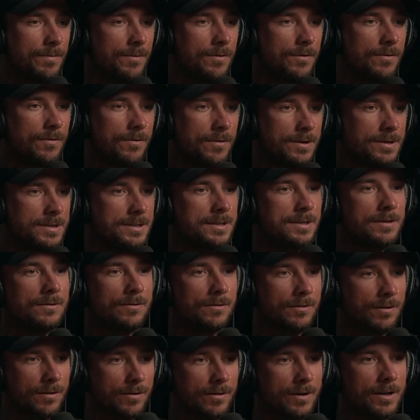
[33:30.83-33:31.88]
who are
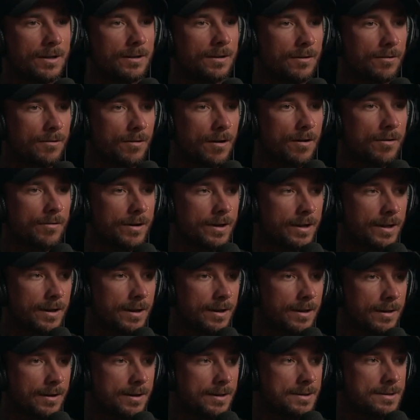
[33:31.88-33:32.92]
still learning and growing,
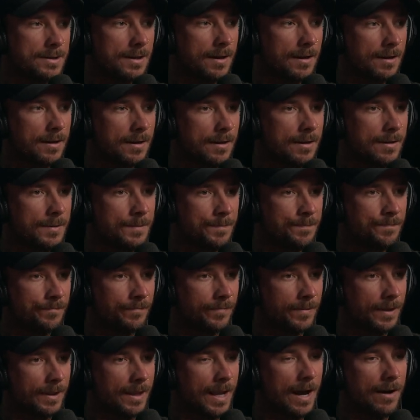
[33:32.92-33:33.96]
it's like
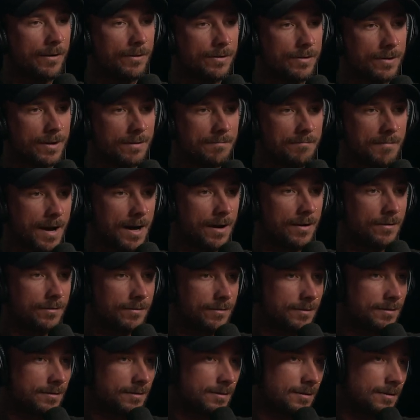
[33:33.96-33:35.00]
now you can mount
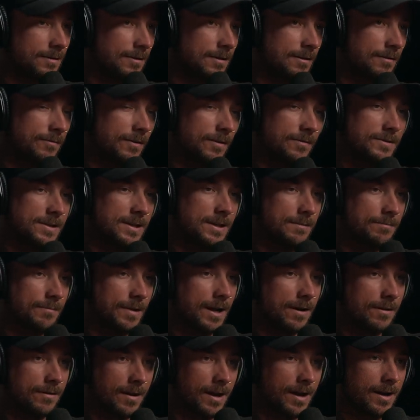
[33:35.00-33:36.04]
a 15
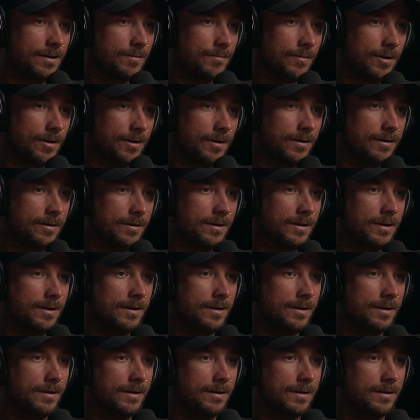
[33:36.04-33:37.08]
pound camera
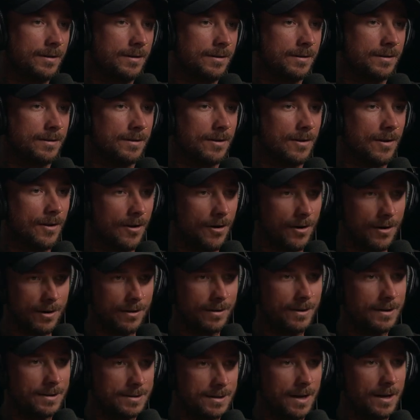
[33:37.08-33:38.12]

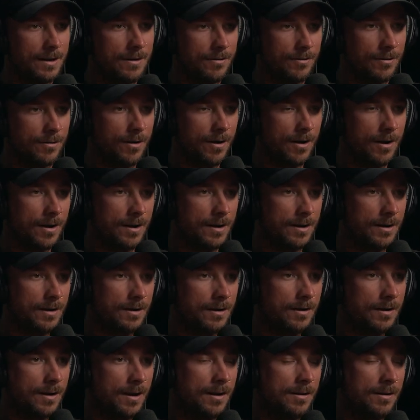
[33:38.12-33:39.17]
on the Zhiyun crane
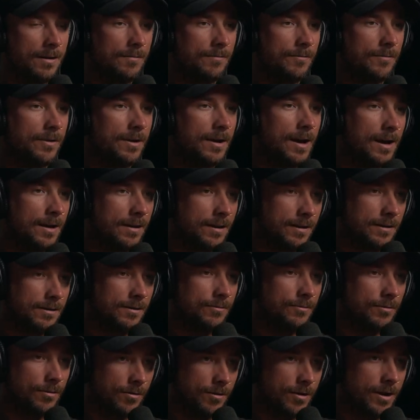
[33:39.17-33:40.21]
and then we got like the
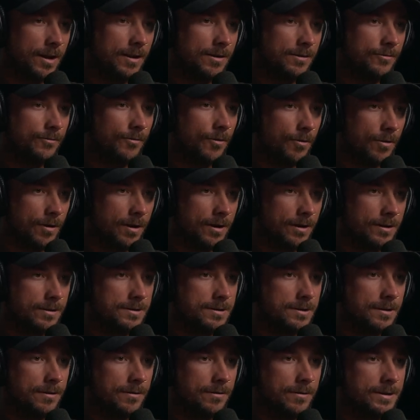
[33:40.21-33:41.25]
roll cage for it,
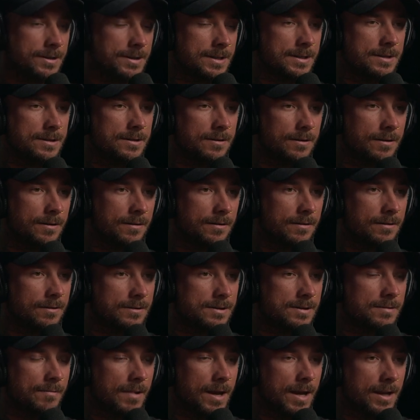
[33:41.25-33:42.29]
so it's easier to
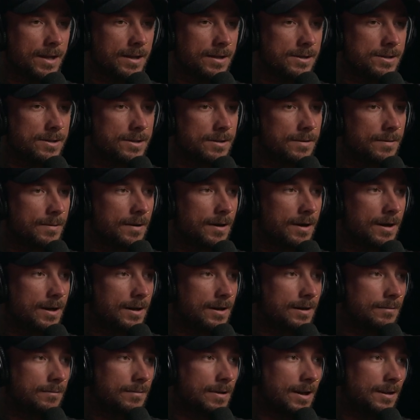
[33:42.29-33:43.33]
to manage.
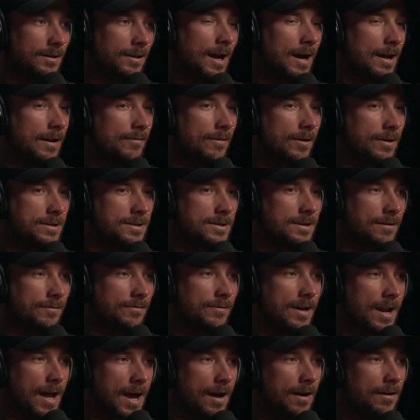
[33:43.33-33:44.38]
Um, a lot of our stuff
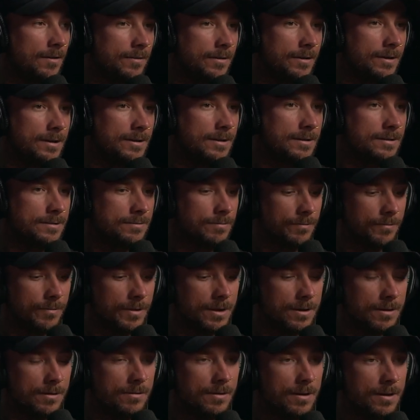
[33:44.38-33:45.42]
now is when we
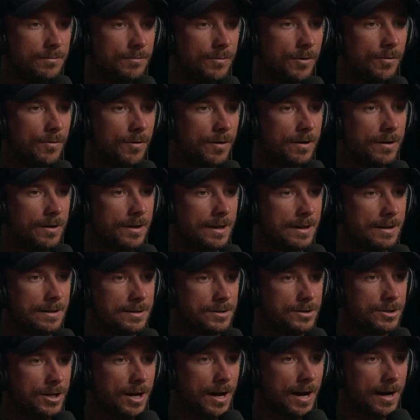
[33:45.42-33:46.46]
do gimbal work, it's
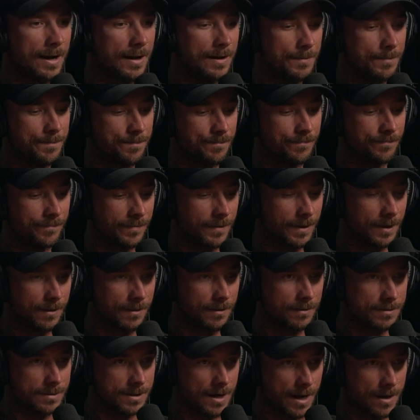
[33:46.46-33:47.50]
shot
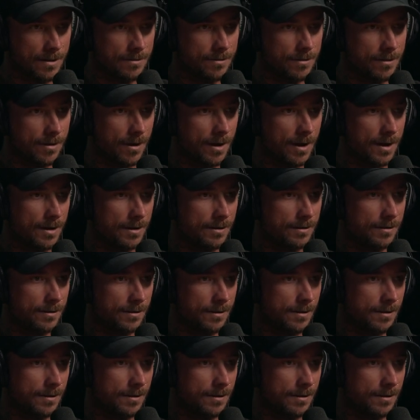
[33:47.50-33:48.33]
Zhiyun crane